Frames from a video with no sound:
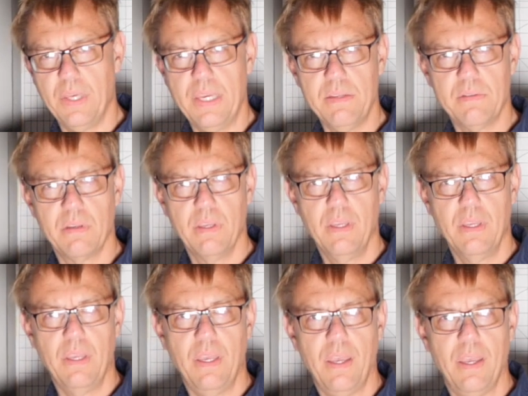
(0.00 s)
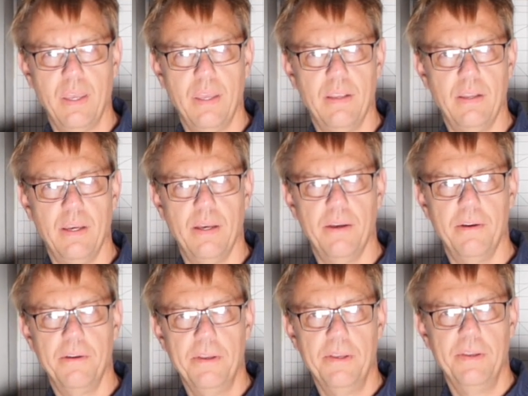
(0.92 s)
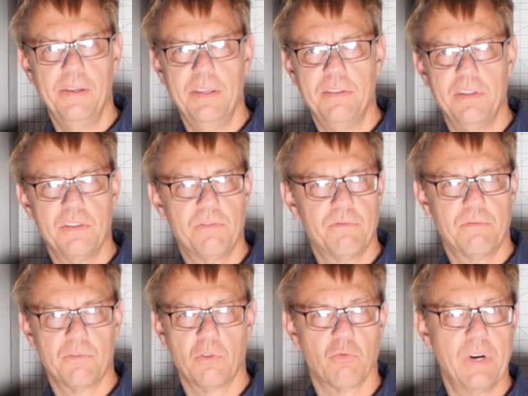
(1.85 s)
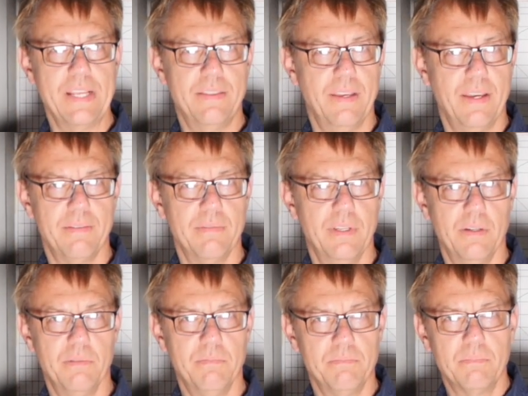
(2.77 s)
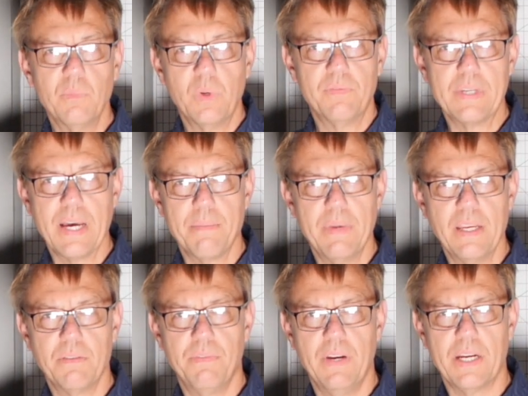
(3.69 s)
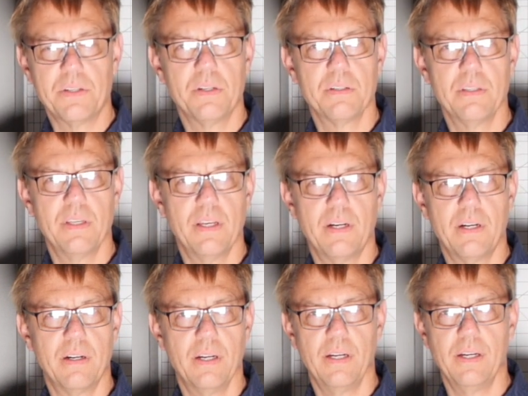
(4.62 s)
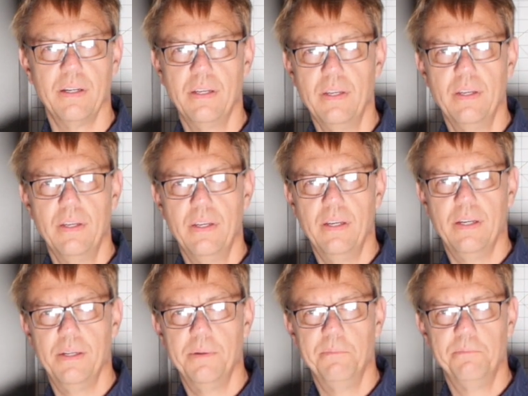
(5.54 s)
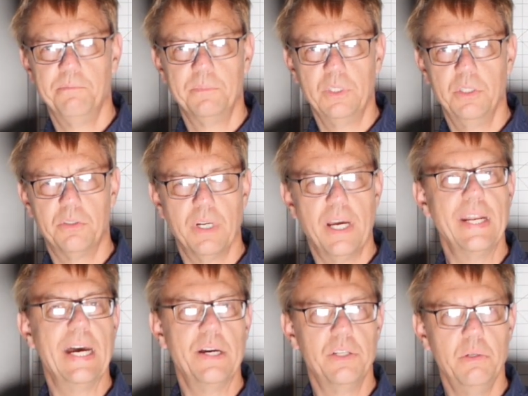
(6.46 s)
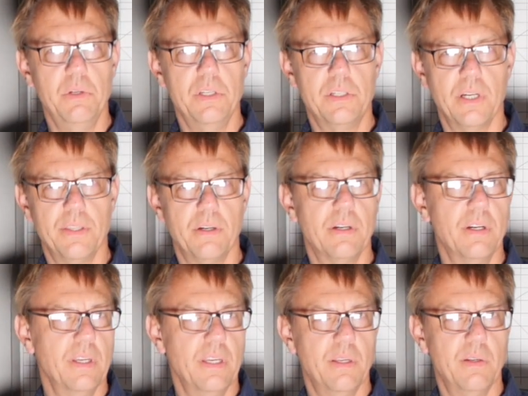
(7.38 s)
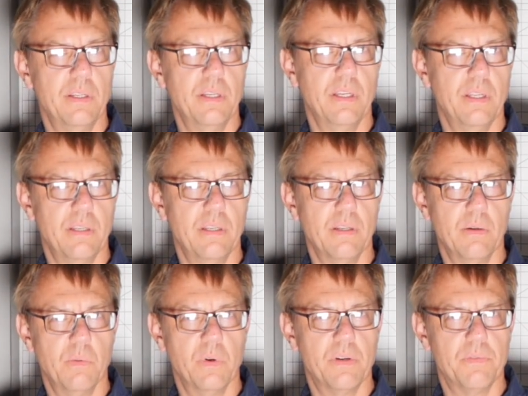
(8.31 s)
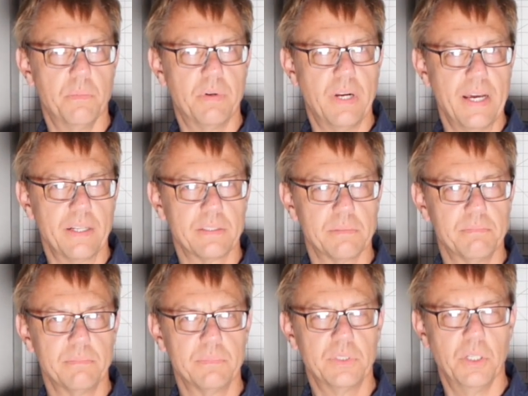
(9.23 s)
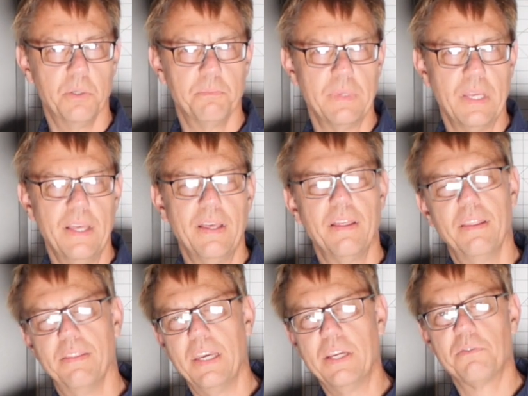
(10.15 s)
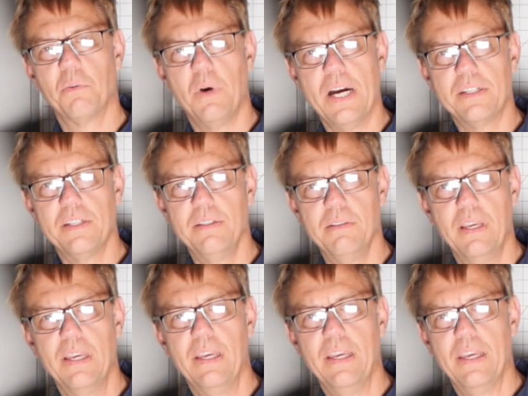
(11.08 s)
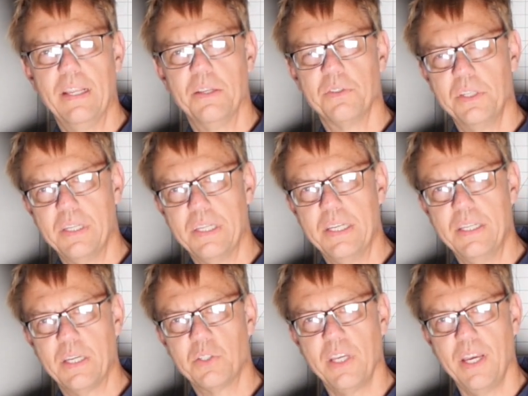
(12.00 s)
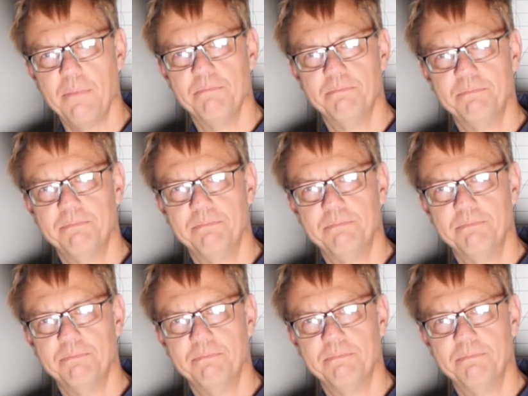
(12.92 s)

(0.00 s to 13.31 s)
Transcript: things. And it's just great that, you know, we've got manufacturers that are you know, trying to outdo each other in wonderful products. So thanks for watching, and I'll see you again next time.